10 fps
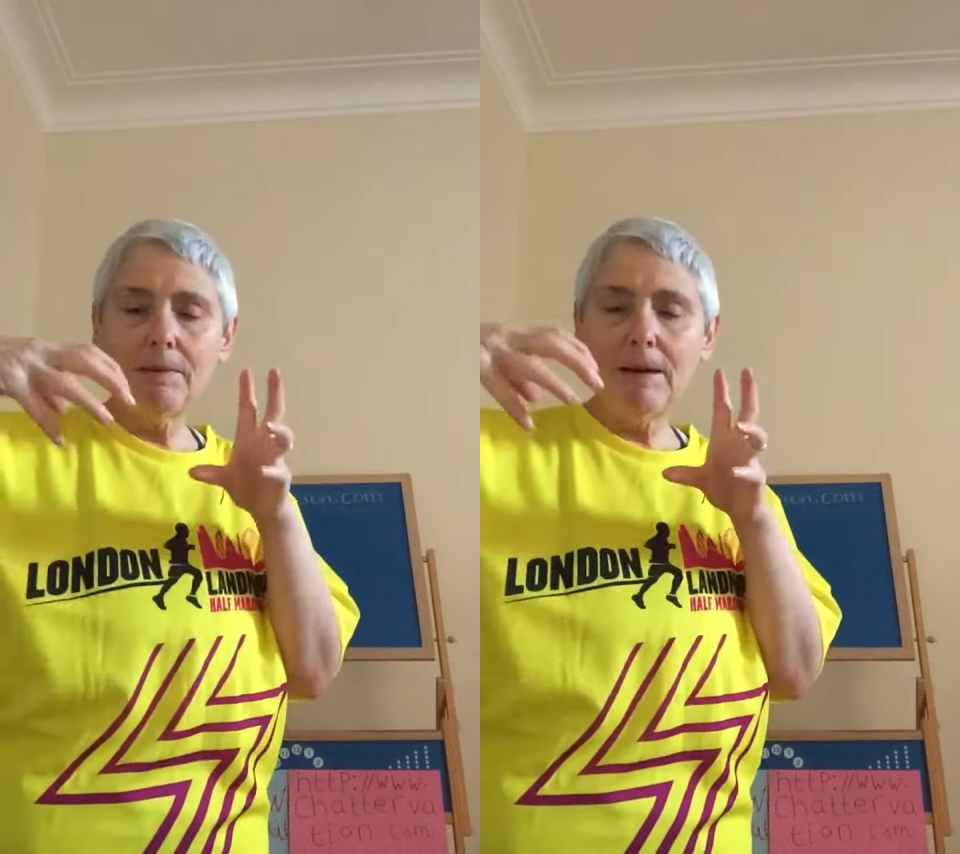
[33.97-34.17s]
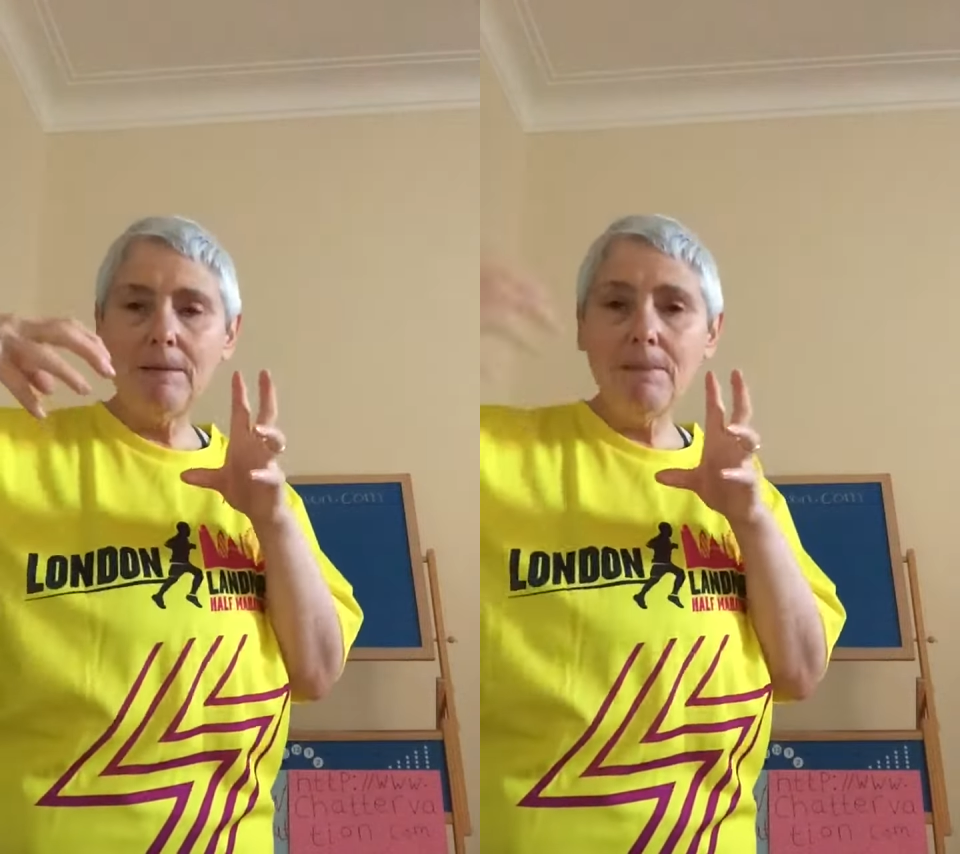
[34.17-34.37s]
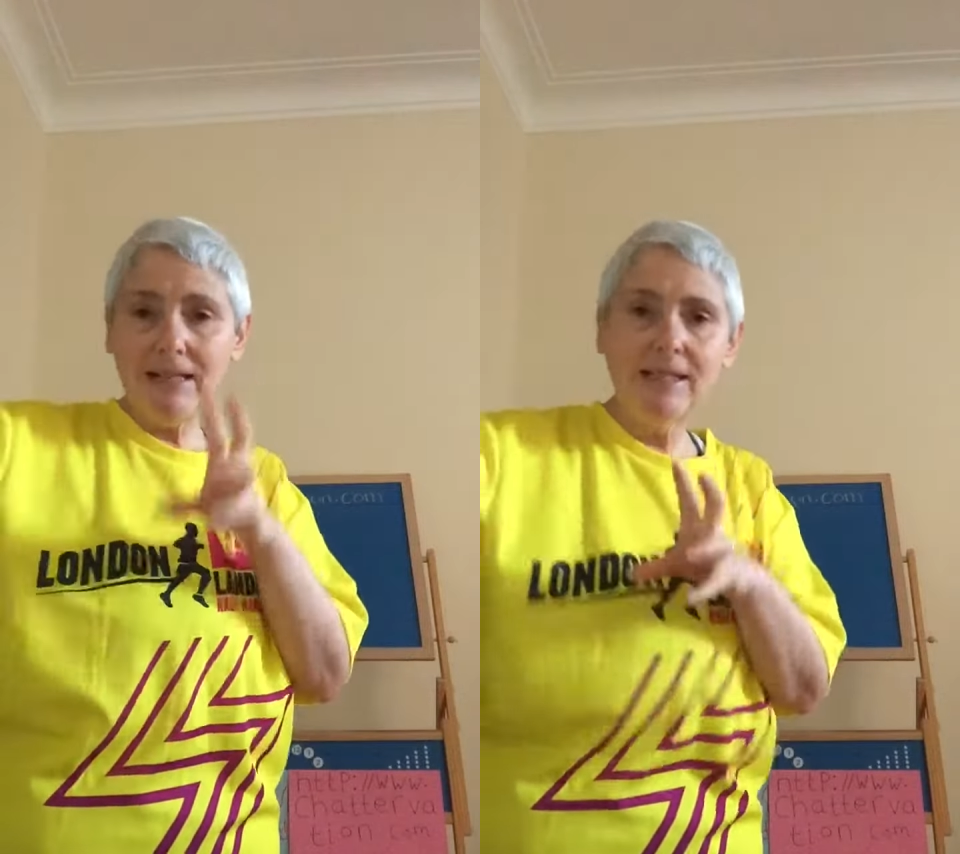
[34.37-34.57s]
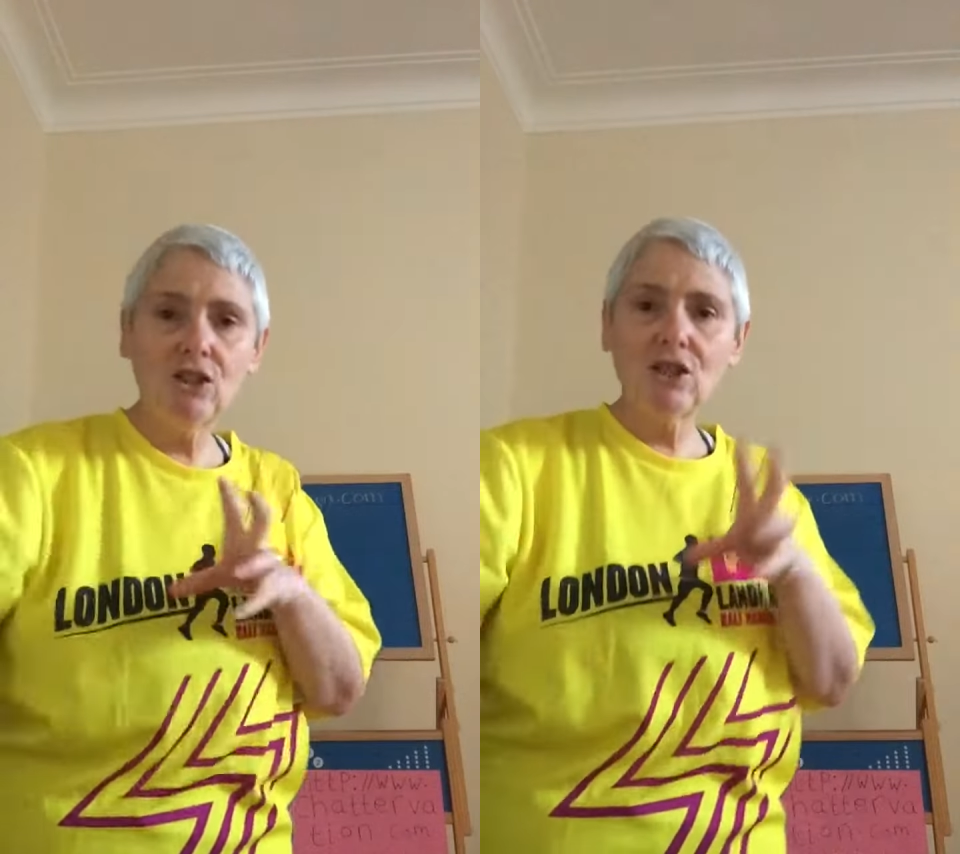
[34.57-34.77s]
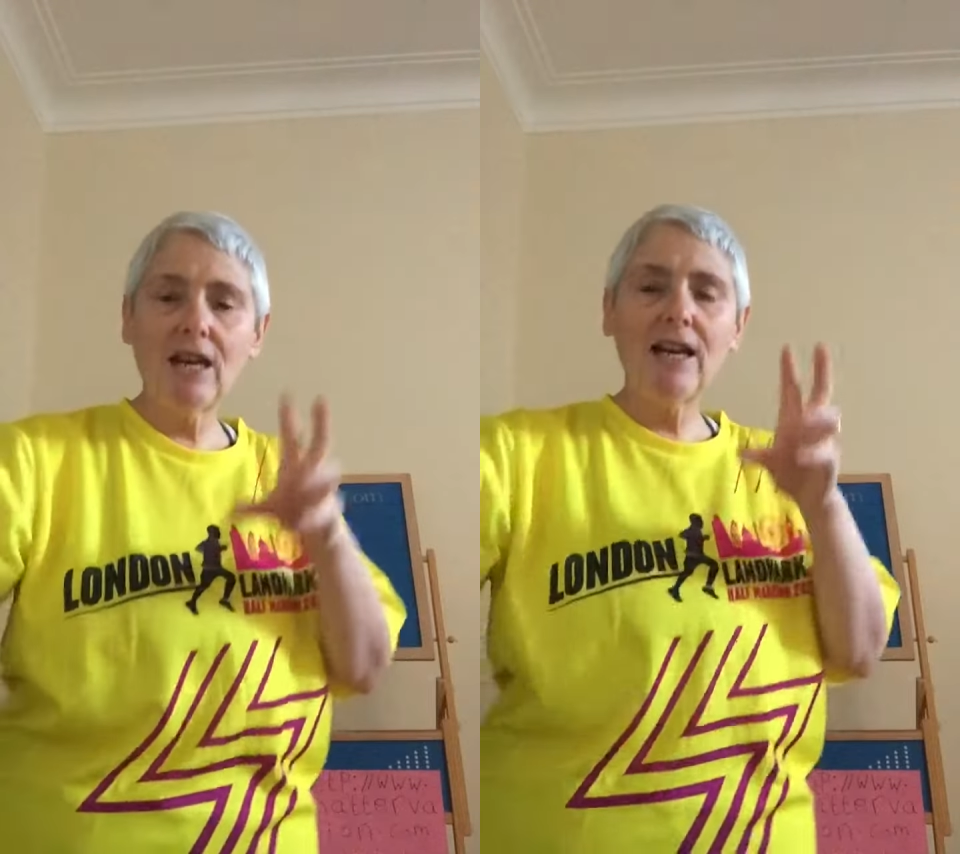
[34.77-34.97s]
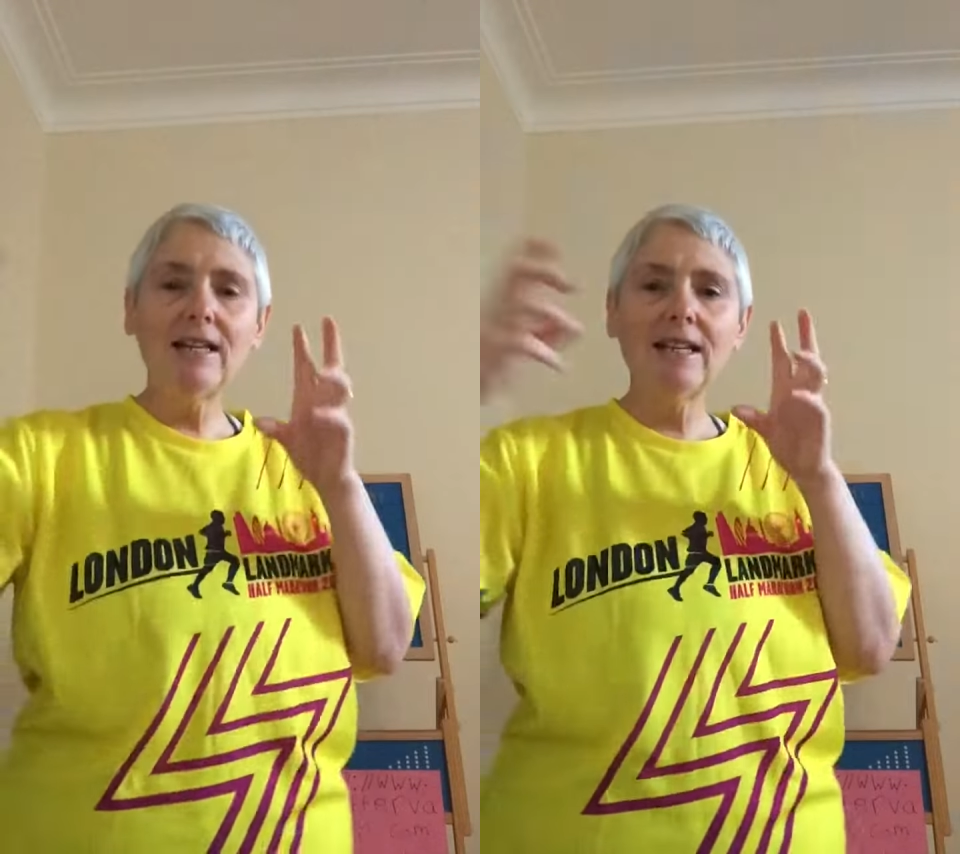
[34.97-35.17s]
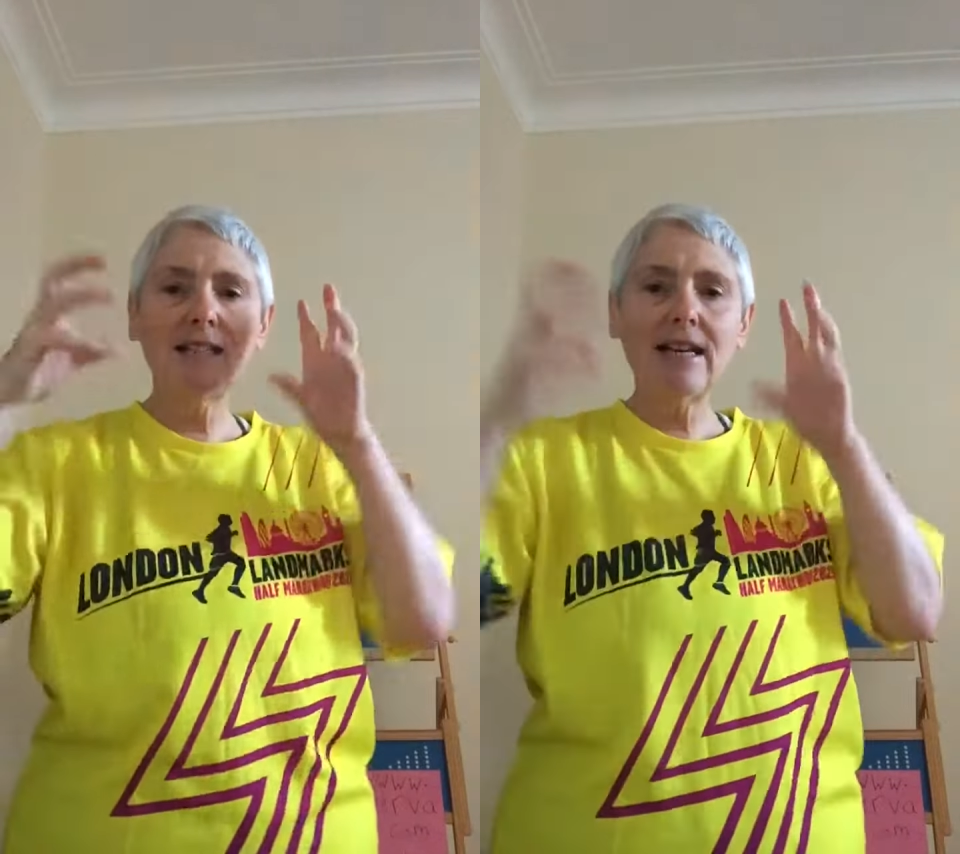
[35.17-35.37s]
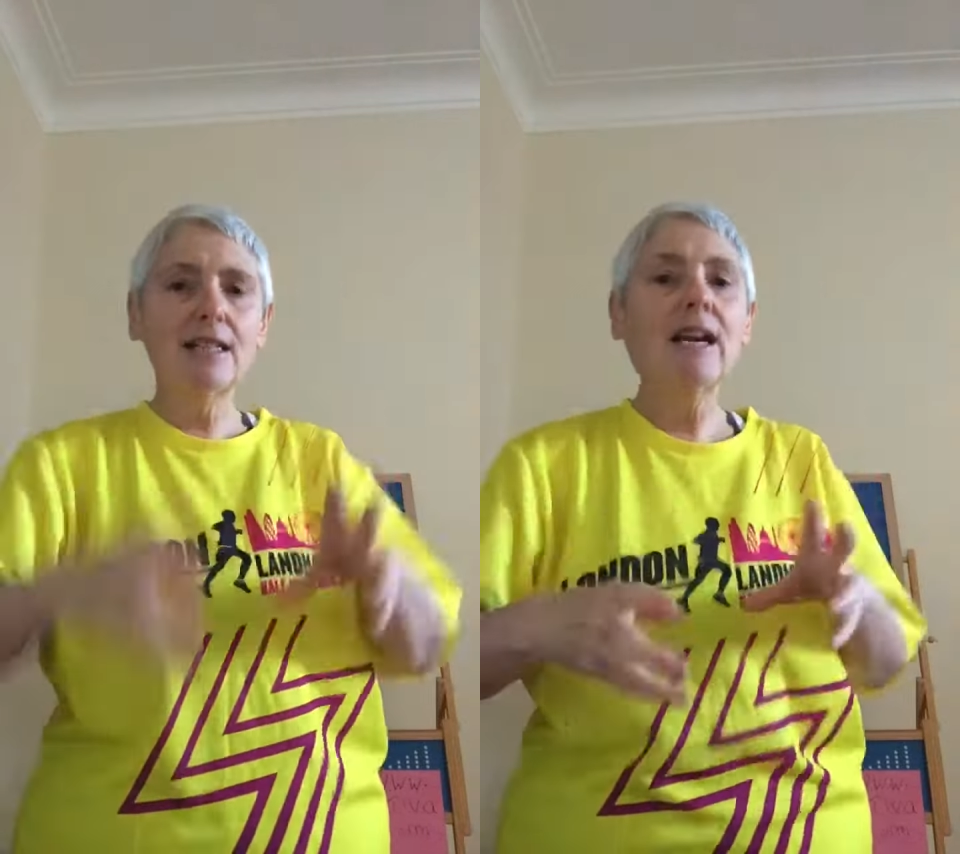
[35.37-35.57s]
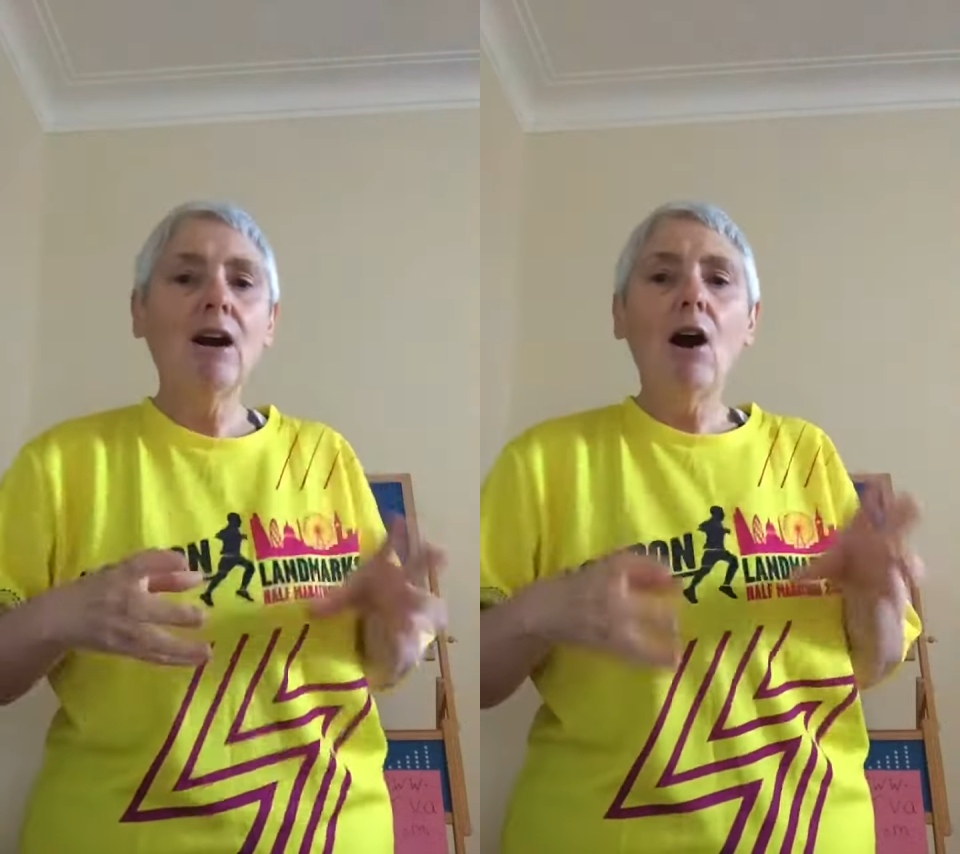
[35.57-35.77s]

messaged her and I said,